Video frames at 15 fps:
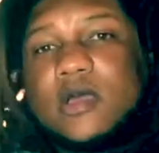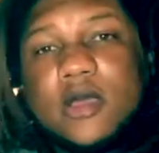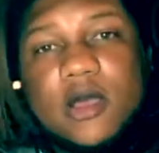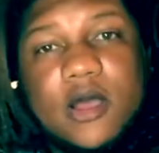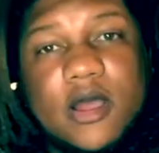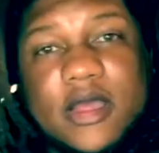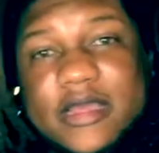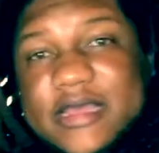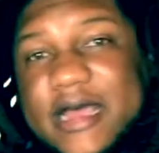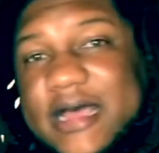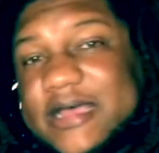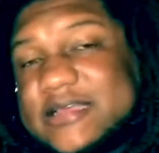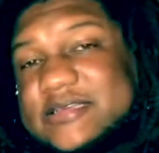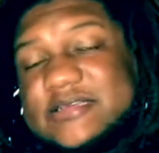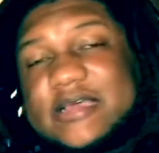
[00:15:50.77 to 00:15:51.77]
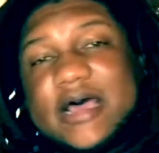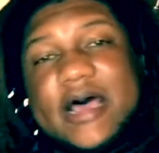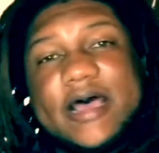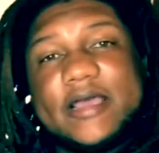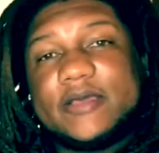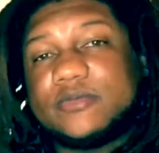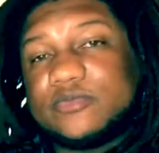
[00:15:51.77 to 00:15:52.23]
All right, guys, I
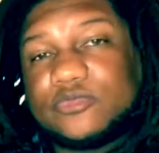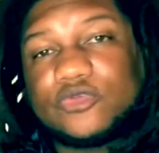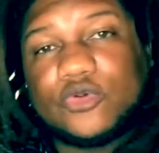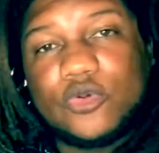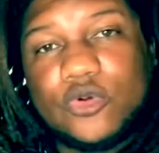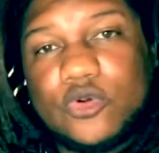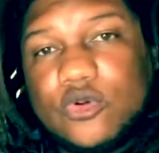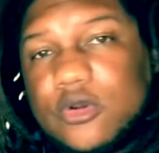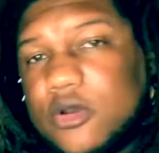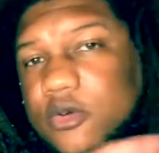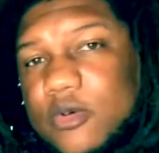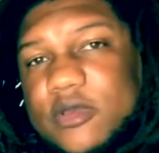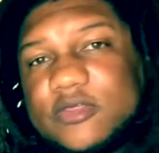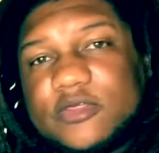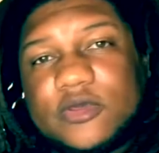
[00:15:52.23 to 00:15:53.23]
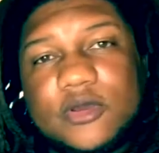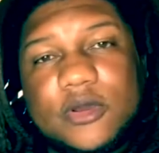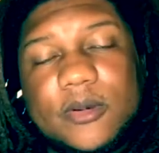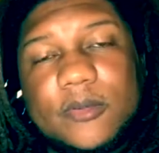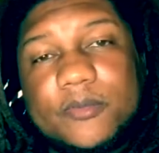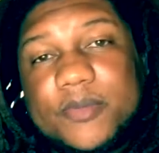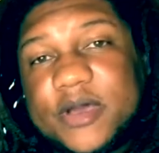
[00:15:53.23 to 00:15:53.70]
am through with the
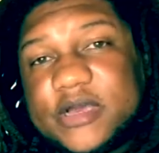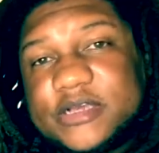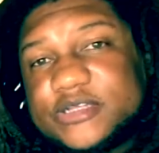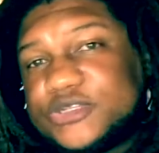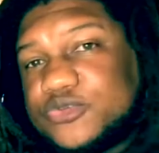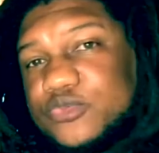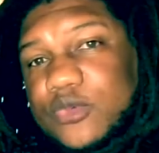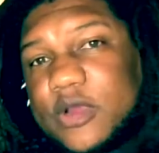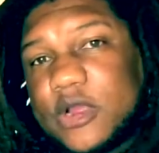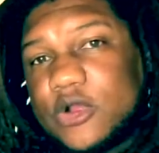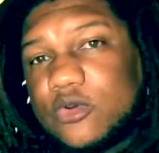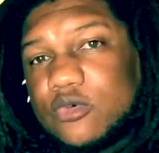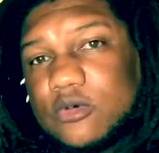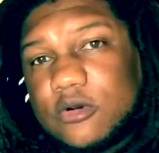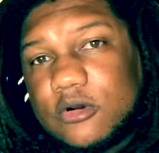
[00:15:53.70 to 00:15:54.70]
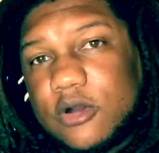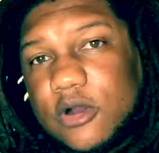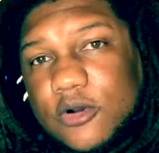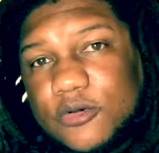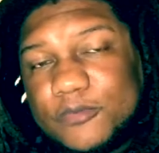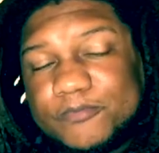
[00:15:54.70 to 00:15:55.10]
Punch Rare Corojo.